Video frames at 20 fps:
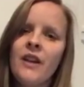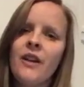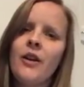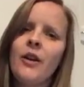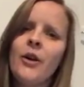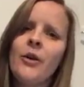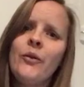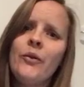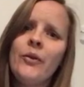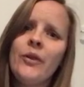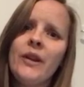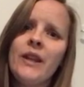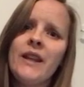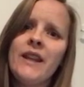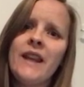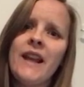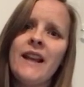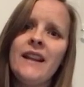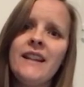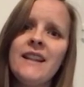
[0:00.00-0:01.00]
Hopefully in
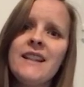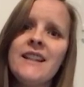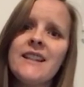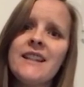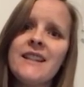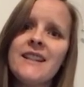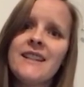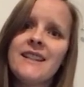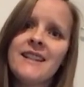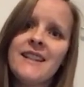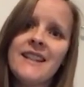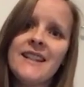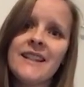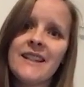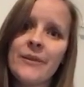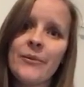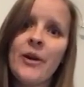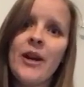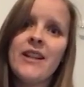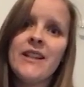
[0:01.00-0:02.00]
that list there's
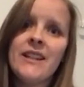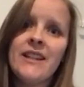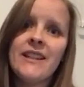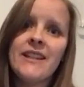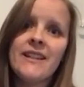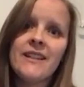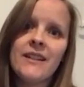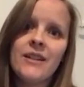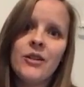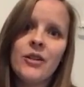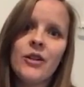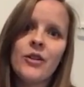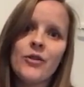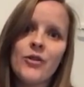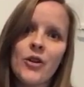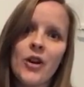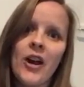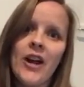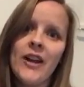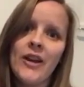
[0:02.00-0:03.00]
some ideas that you can
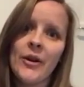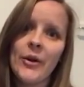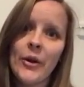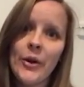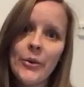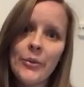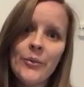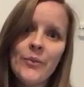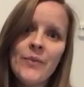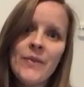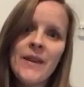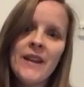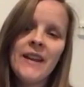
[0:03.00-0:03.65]
try at home.